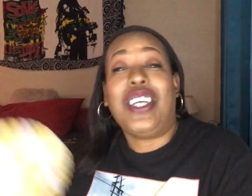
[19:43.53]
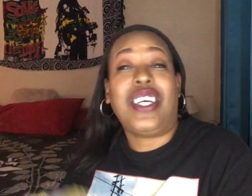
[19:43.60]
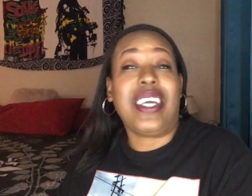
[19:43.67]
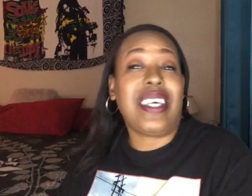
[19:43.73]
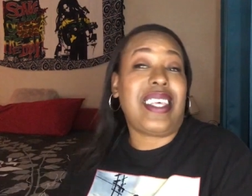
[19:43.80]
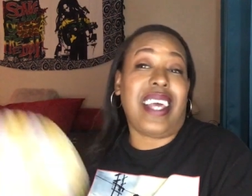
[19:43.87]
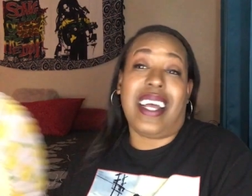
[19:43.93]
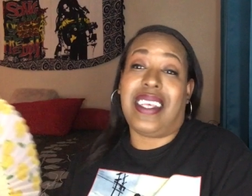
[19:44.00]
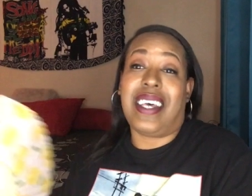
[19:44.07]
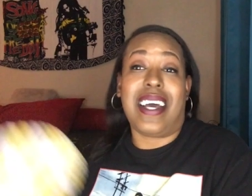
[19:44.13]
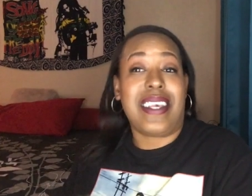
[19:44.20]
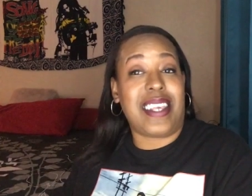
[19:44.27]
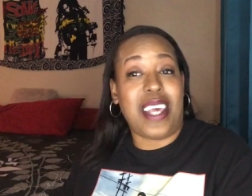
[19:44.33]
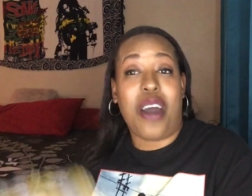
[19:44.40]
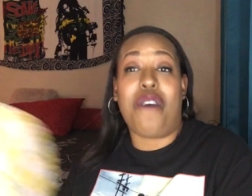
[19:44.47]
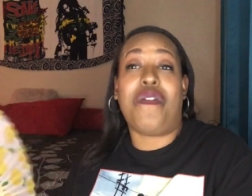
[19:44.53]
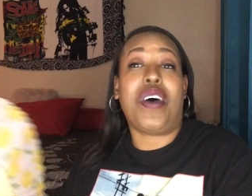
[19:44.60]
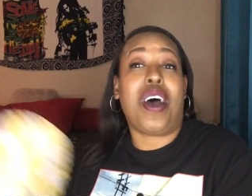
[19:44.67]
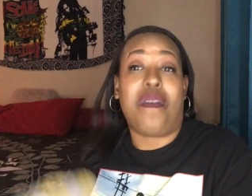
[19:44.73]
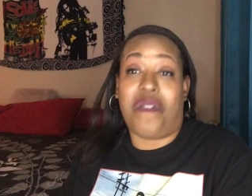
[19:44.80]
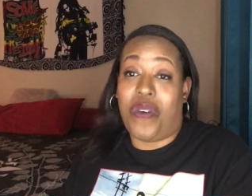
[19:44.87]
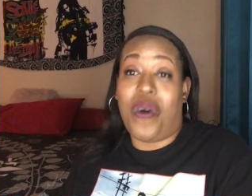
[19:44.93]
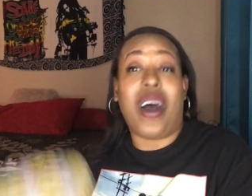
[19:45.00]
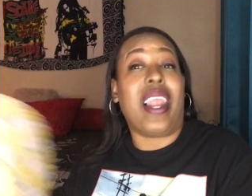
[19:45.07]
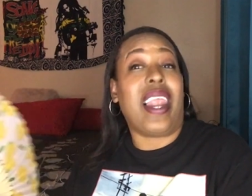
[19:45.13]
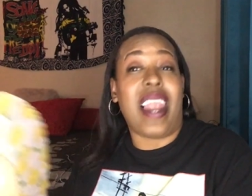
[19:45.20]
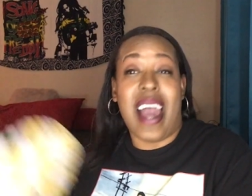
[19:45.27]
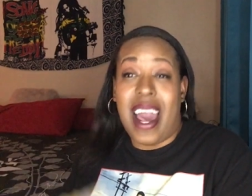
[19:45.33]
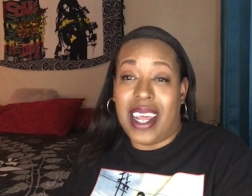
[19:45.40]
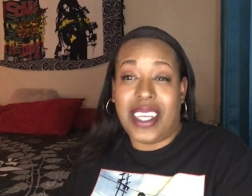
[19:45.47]
she sets herself up for a
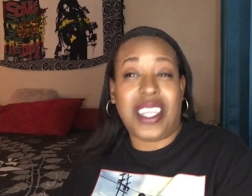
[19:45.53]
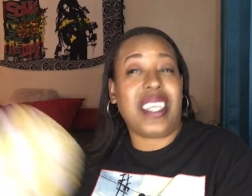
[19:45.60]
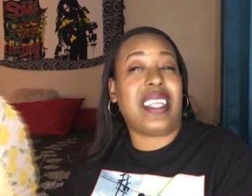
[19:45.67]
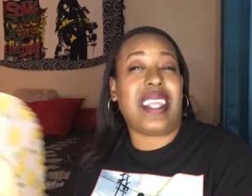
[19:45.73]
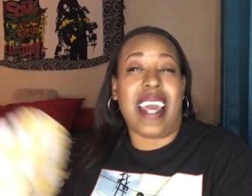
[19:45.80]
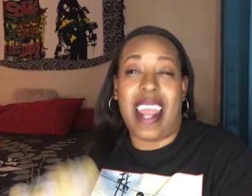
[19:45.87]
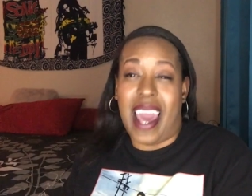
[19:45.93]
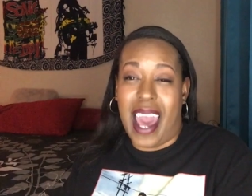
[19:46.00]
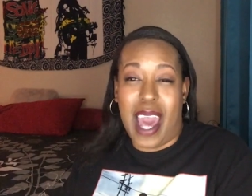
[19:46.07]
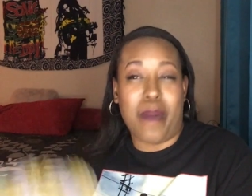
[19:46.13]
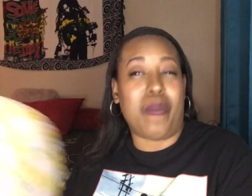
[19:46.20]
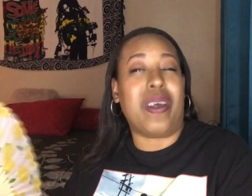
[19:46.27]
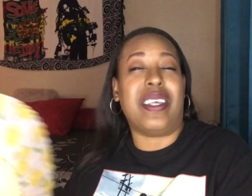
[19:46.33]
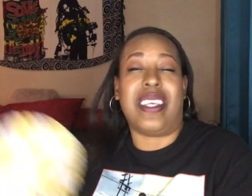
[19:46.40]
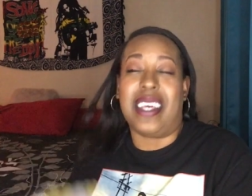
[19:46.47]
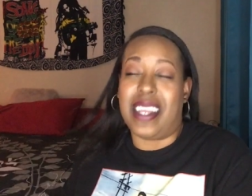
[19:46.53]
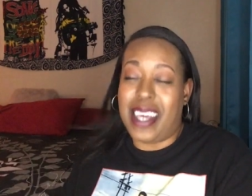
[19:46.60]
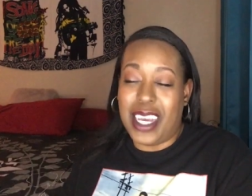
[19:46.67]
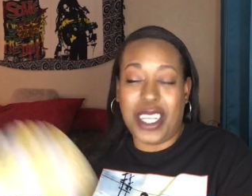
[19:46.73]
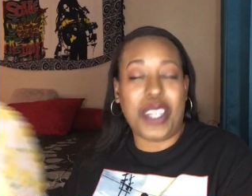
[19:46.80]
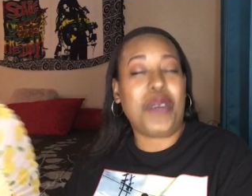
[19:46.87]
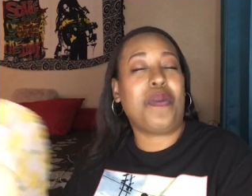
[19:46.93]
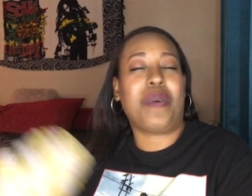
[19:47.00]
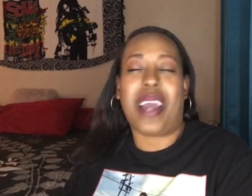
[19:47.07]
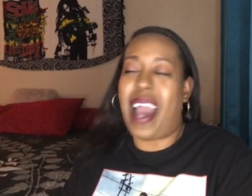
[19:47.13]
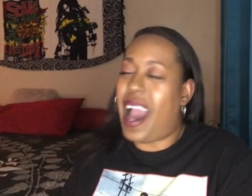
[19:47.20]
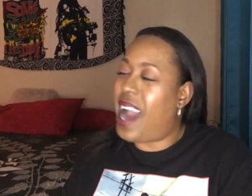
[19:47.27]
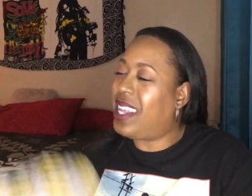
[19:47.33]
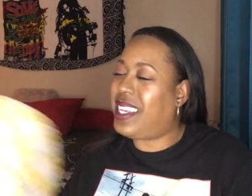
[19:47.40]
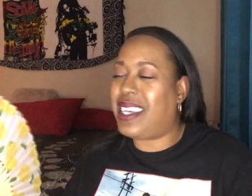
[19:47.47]
lot of shit that happens. And then she,
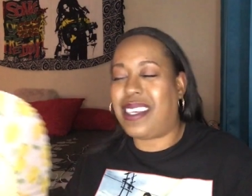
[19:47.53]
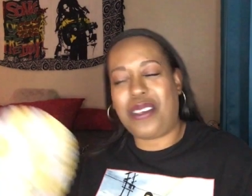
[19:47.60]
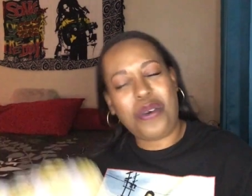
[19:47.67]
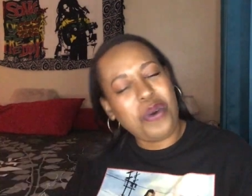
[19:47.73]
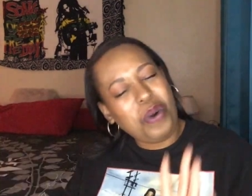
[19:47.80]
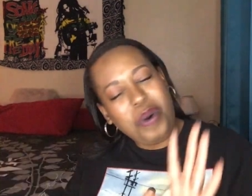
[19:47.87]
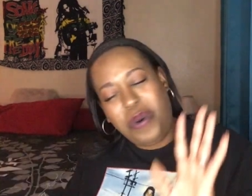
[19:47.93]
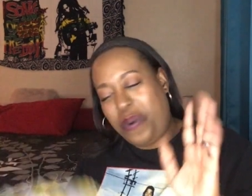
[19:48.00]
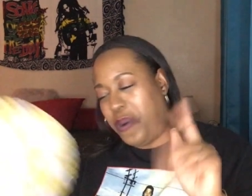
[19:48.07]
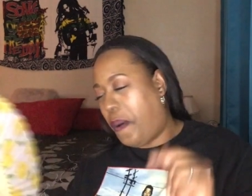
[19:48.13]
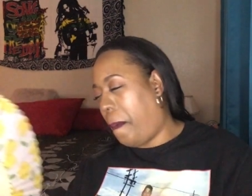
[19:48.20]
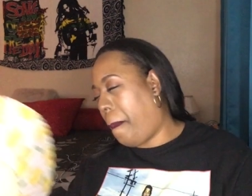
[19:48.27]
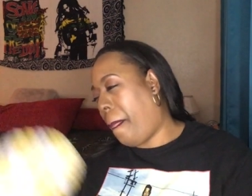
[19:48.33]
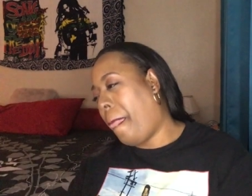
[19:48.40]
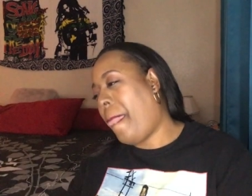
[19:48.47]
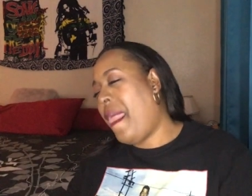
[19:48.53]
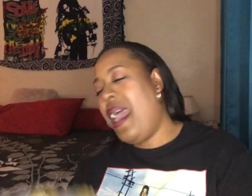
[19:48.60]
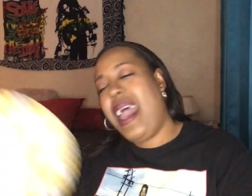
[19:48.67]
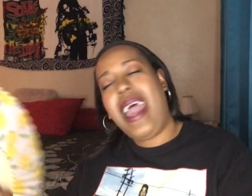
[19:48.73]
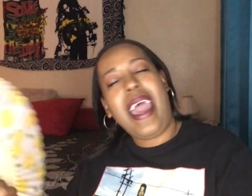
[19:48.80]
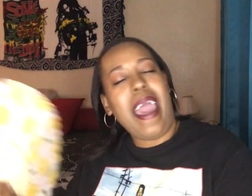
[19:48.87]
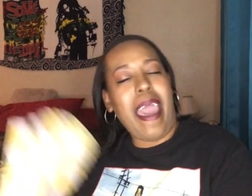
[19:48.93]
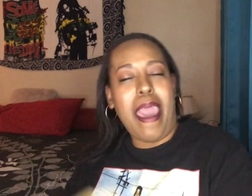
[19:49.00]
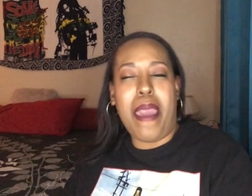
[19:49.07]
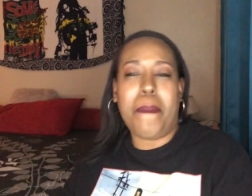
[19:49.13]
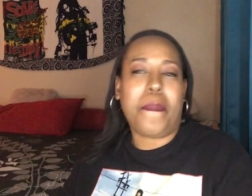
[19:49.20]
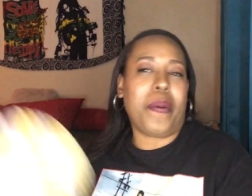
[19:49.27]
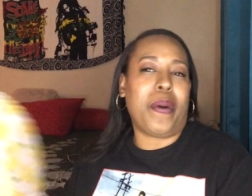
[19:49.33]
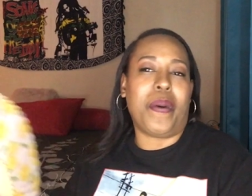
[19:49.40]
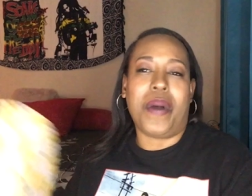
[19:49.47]
God just, ooh
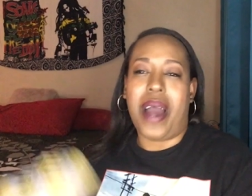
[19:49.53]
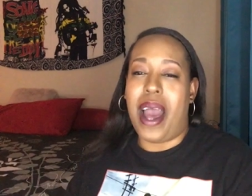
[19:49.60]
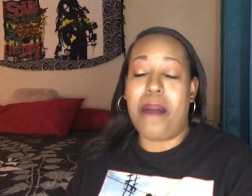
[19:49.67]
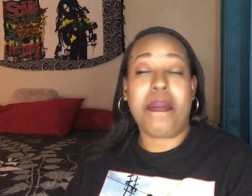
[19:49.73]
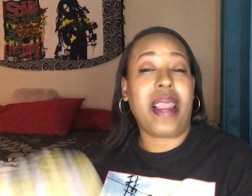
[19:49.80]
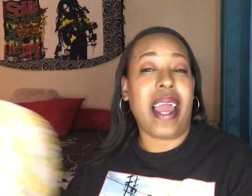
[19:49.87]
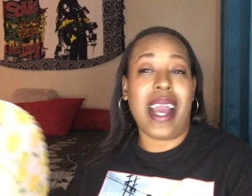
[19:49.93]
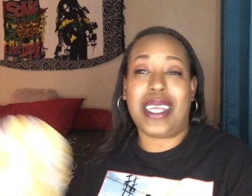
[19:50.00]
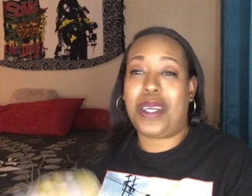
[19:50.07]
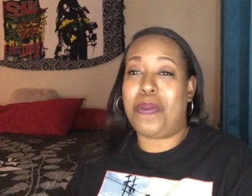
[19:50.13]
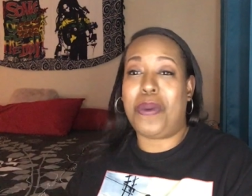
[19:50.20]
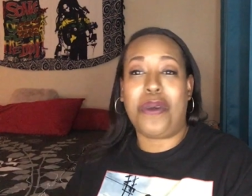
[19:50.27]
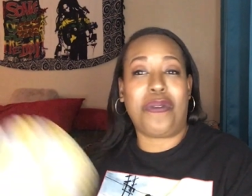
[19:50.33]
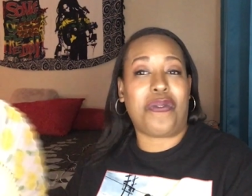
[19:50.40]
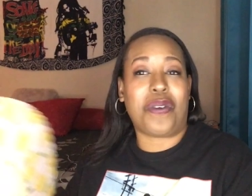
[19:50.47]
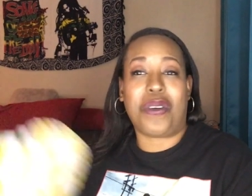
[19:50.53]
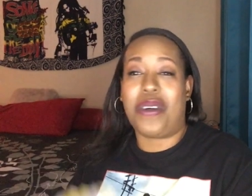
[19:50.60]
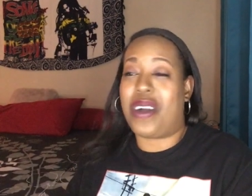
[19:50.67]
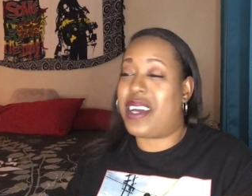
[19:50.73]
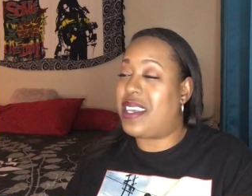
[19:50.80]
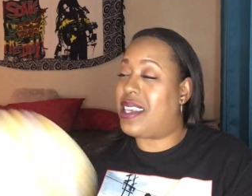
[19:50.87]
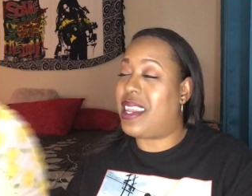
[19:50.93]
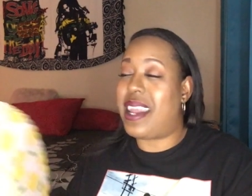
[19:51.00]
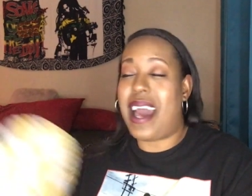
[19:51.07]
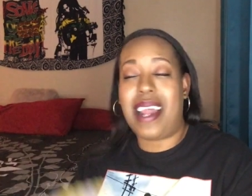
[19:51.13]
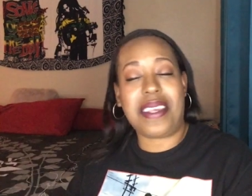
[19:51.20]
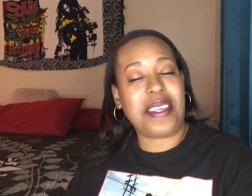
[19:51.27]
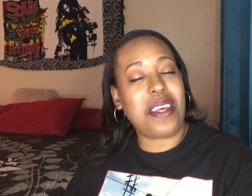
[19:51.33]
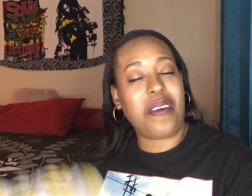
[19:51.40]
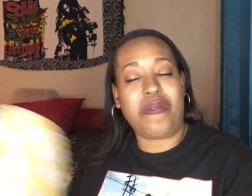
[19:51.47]
Apryl, I'm glad you're beautiful, girl, because a lot of
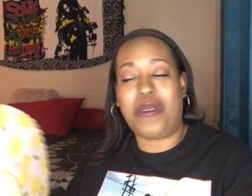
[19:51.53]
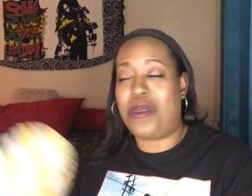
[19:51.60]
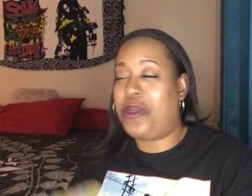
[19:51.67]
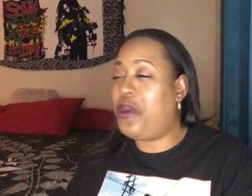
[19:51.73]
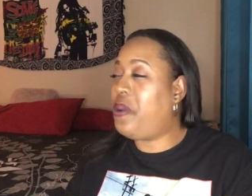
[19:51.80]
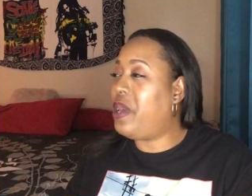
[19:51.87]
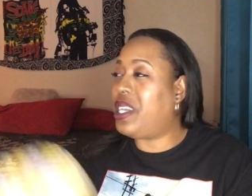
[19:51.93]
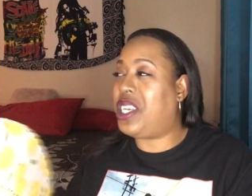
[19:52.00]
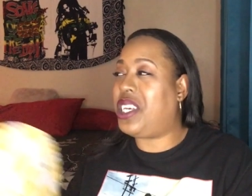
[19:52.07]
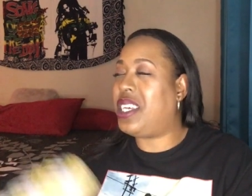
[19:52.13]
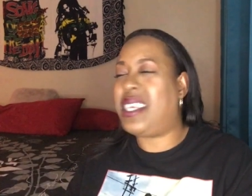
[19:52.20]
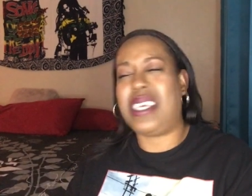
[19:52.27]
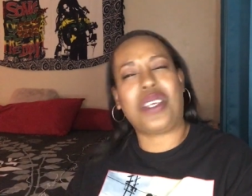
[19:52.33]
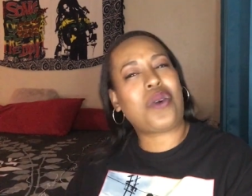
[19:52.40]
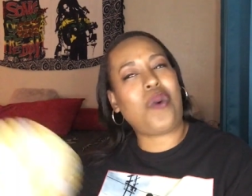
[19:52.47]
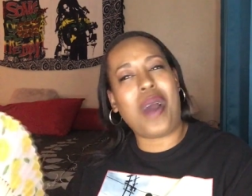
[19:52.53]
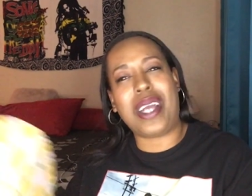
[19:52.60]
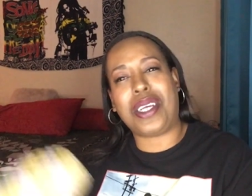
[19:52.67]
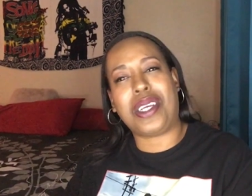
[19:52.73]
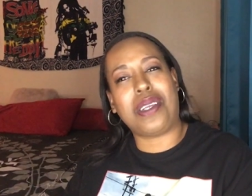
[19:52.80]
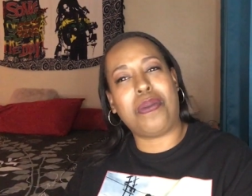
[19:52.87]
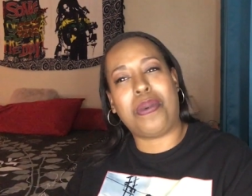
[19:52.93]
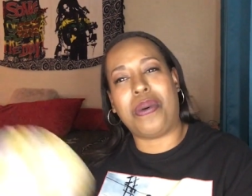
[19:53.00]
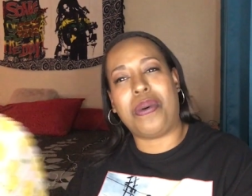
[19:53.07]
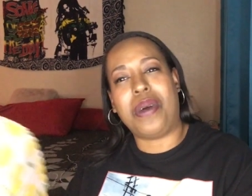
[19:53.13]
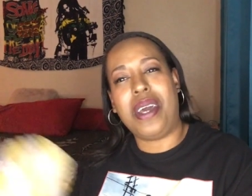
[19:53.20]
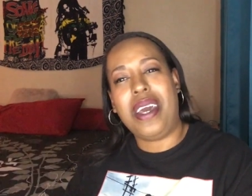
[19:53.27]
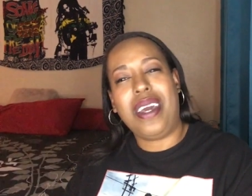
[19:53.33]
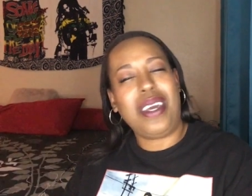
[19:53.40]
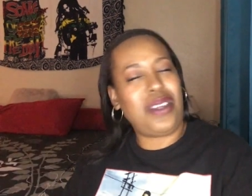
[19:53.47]
stuff you do is just is questionable.
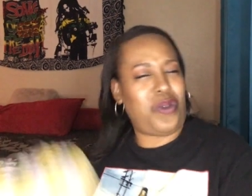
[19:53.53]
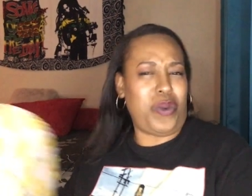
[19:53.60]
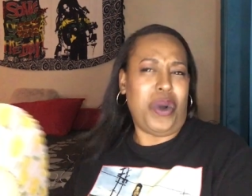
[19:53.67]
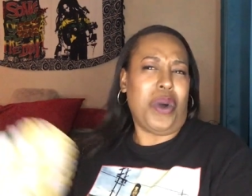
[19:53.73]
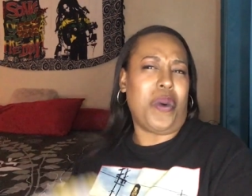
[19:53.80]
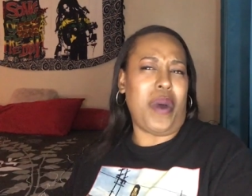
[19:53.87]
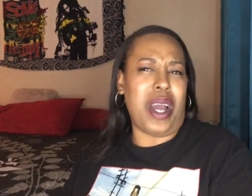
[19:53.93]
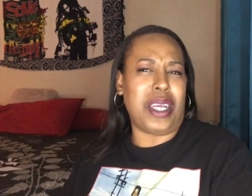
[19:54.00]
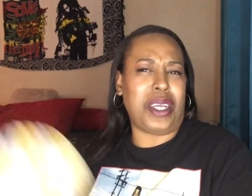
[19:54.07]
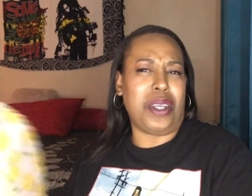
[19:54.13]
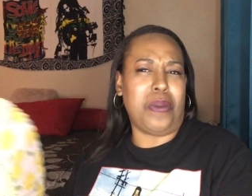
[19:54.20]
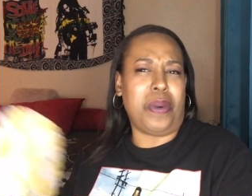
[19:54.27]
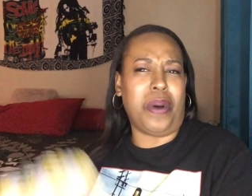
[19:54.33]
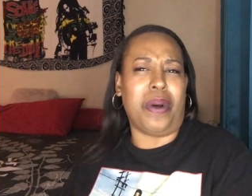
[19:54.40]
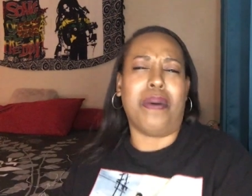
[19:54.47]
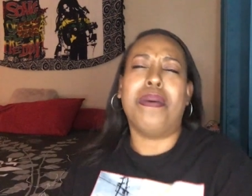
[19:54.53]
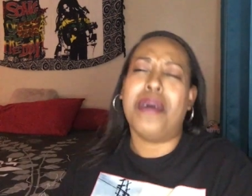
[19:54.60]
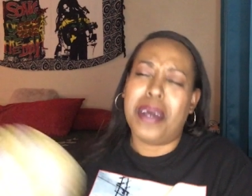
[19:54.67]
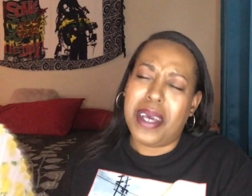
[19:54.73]
It's real questionable.